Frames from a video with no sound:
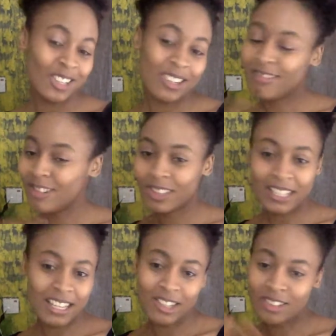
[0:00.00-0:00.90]

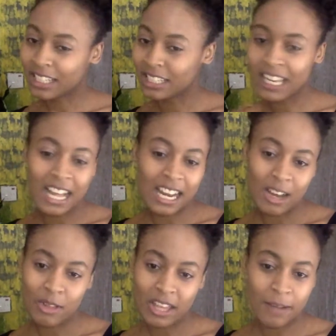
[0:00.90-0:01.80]
losing it. She was like, nah,
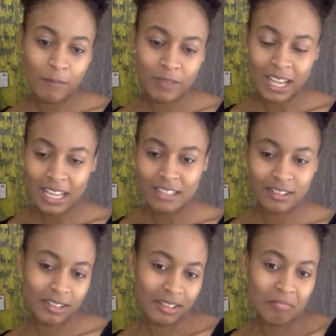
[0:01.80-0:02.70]
allow that.
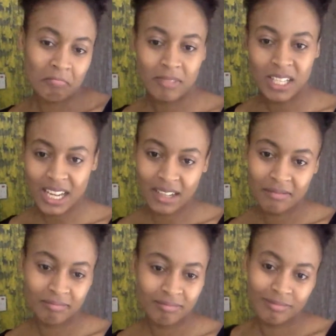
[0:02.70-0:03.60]
And yeah,
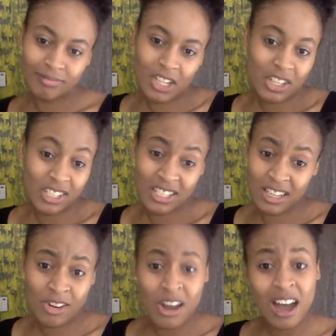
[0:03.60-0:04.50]
because she
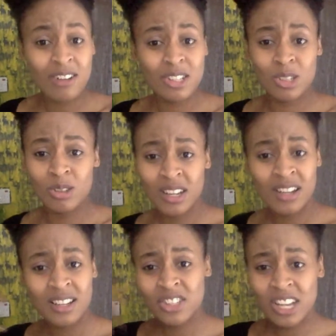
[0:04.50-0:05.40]
didn't know how to
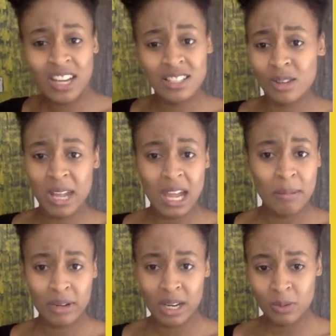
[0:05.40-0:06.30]
change the way
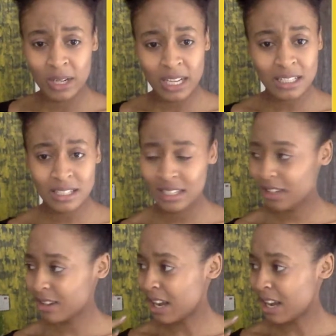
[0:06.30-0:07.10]
her brain works. She didn't